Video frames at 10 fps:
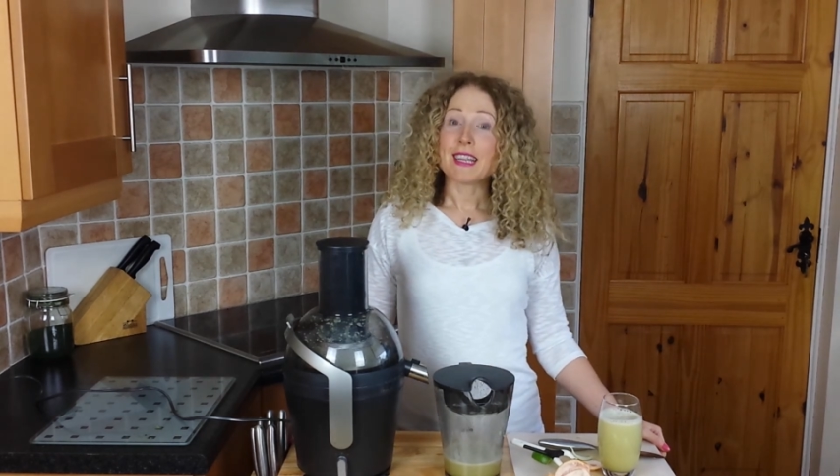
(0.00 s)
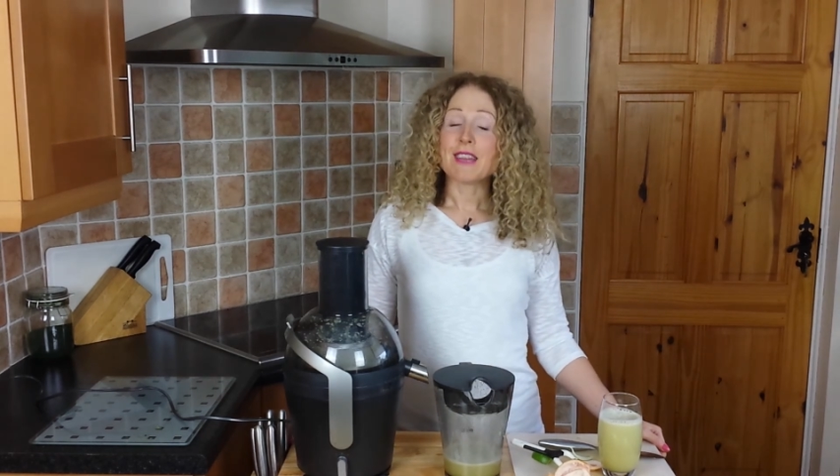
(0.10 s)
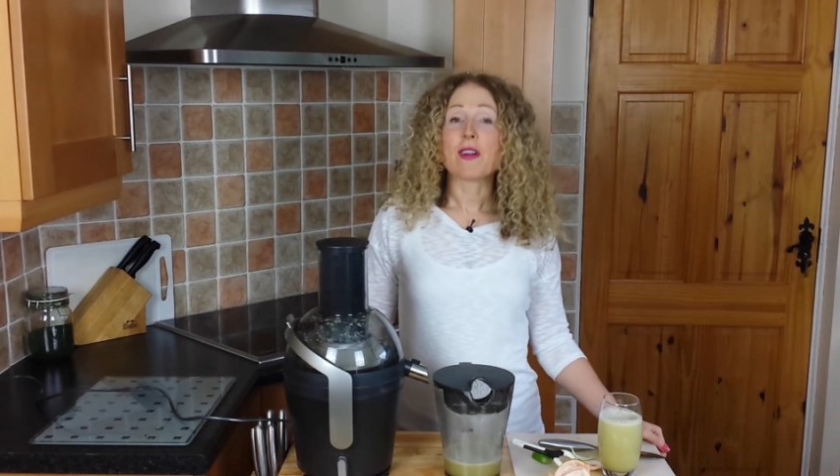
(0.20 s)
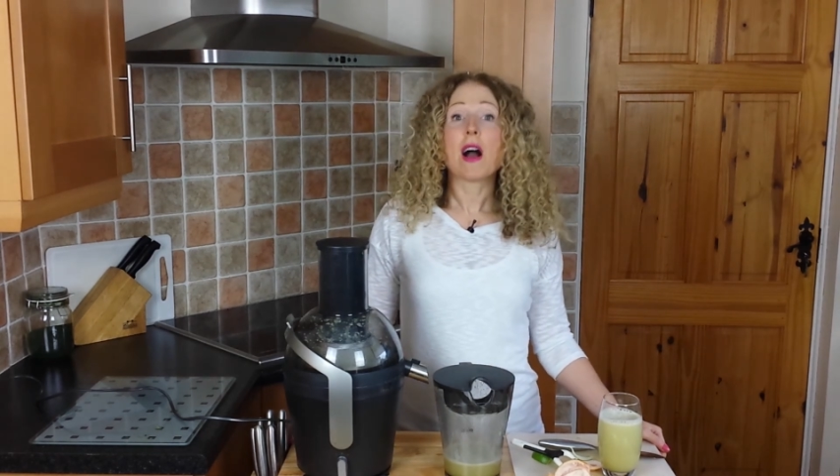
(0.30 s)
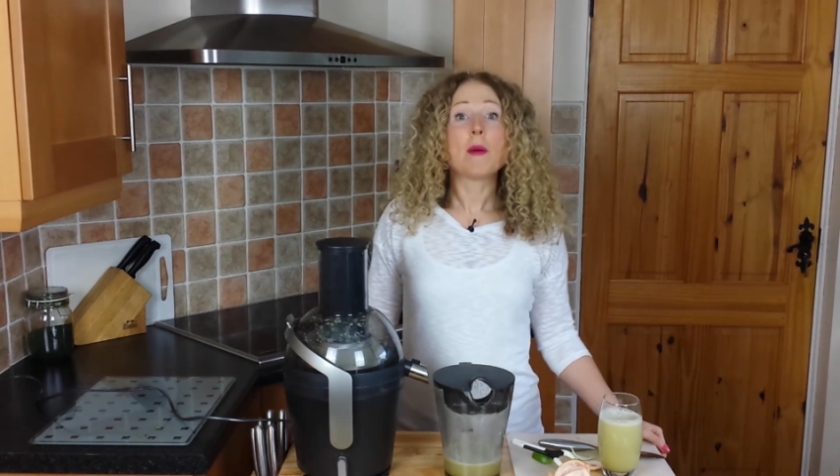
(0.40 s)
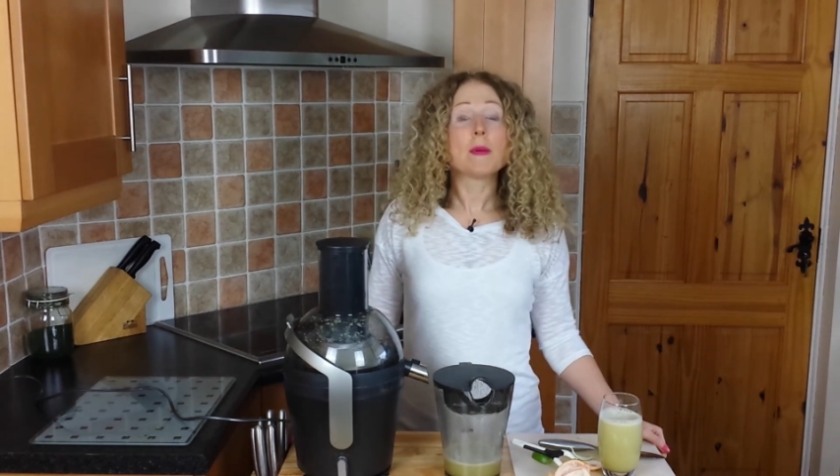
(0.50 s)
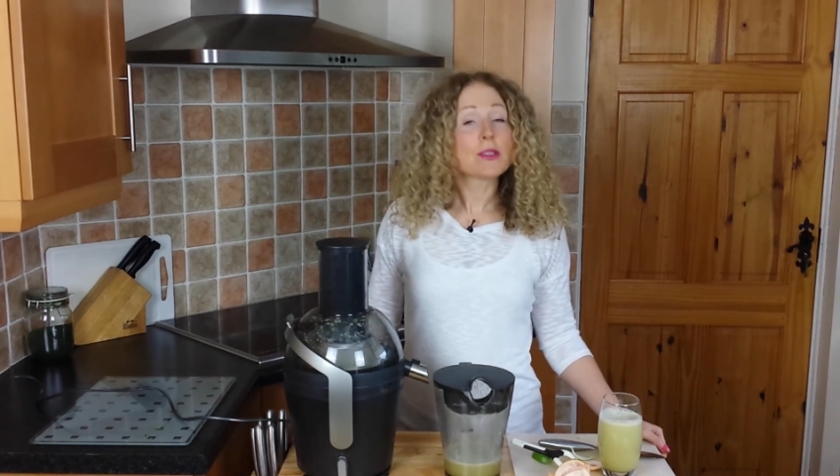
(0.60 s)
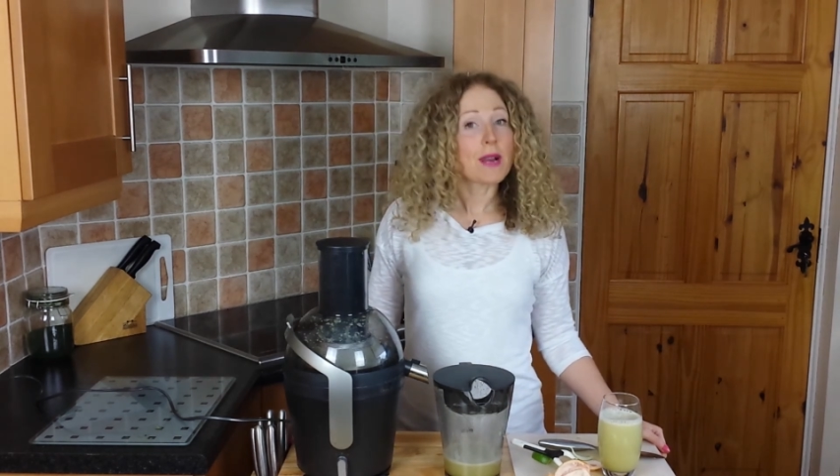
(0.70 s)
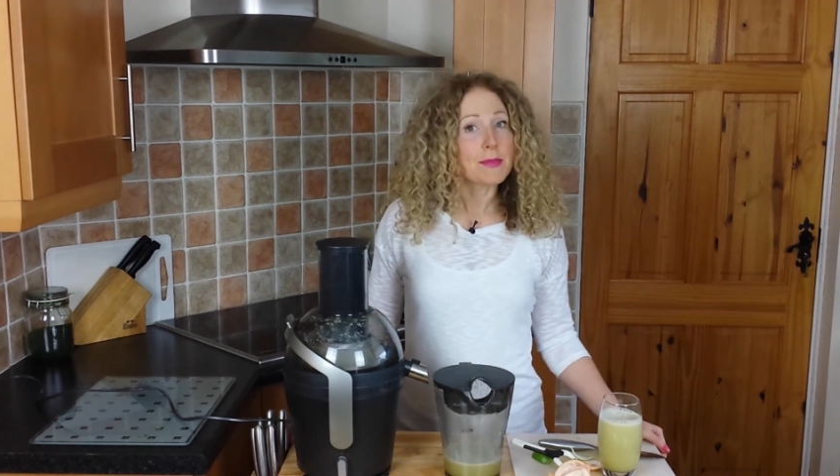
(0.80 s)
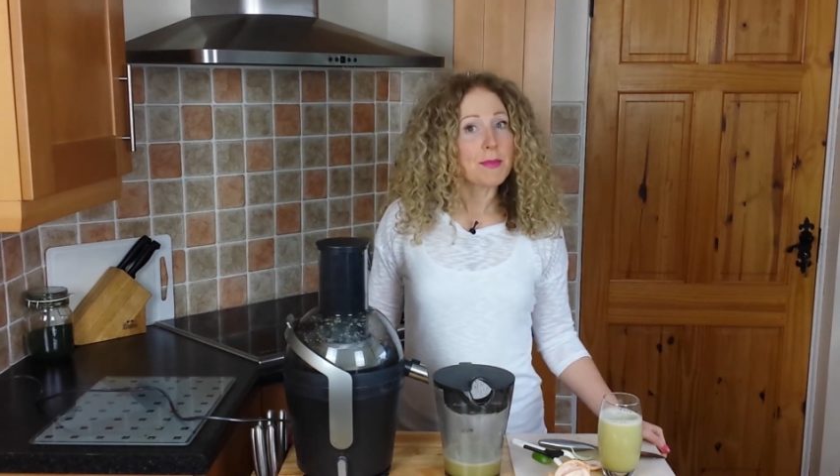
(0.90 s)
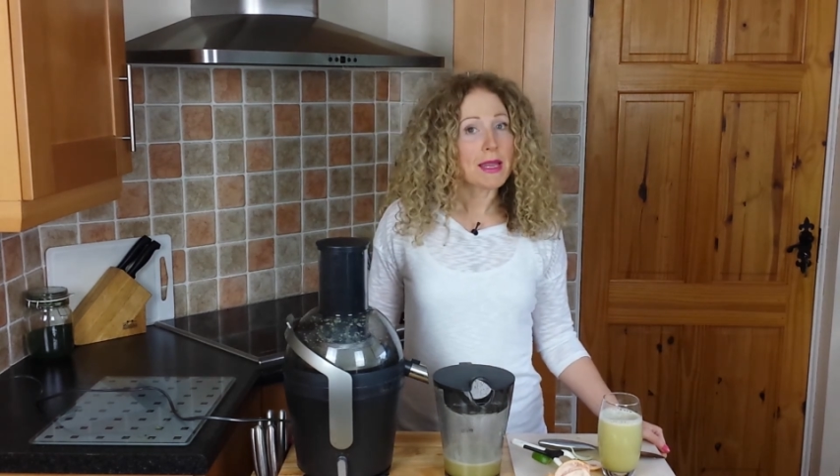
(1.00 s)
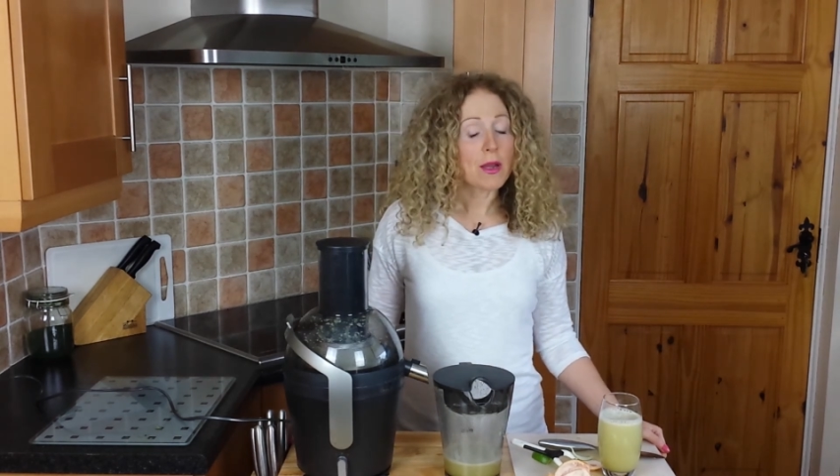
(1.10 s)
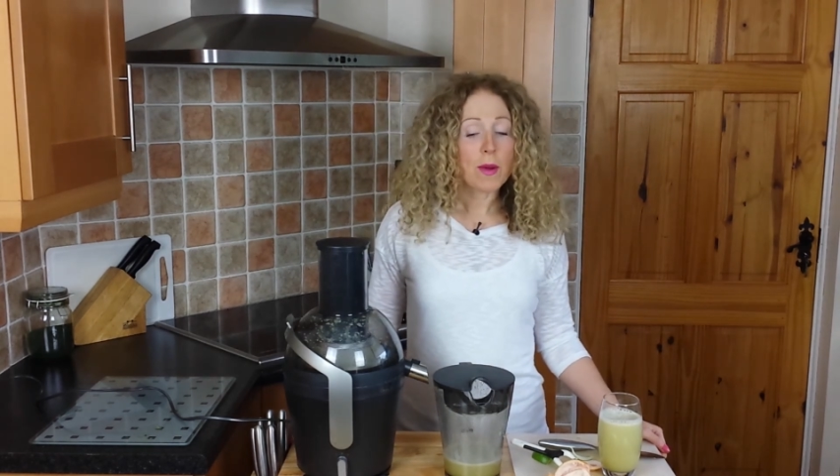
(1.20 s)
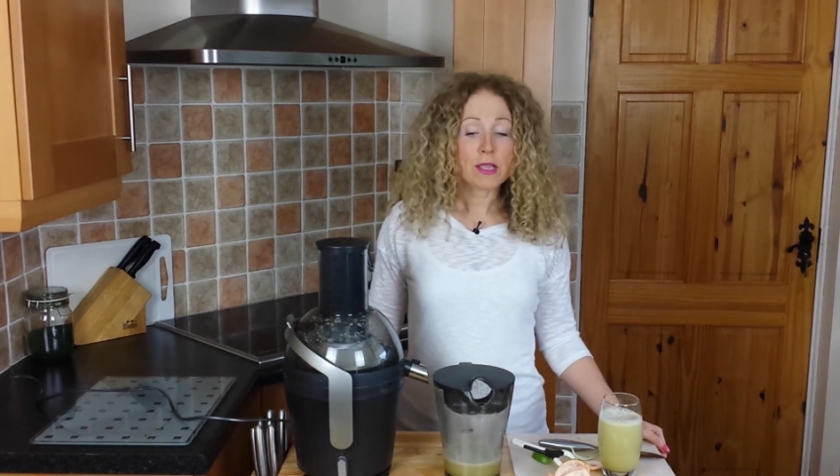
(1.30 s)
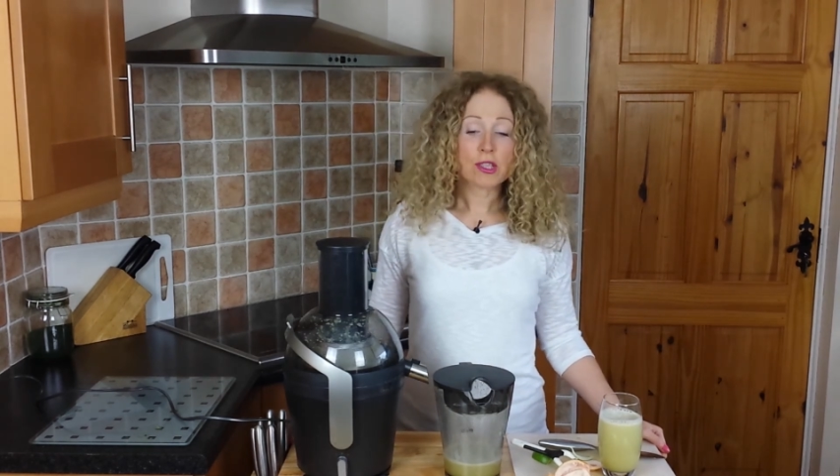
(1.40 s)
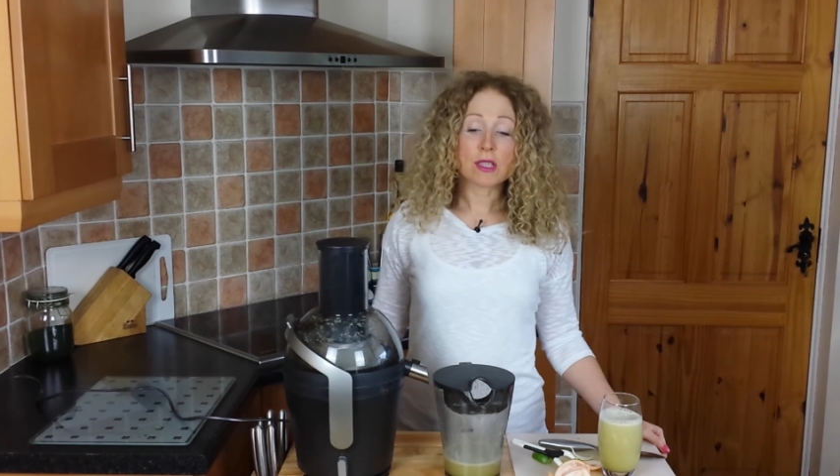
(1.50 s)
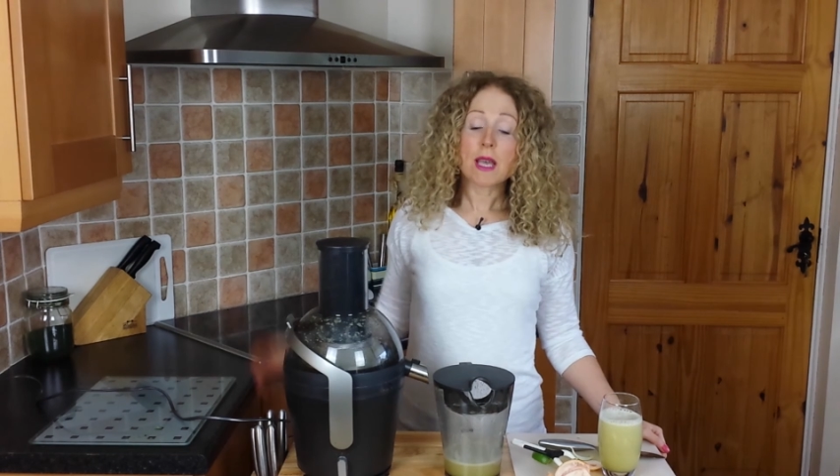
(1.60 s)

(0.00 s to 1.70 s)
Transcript: to leave a comment or ask me any questions,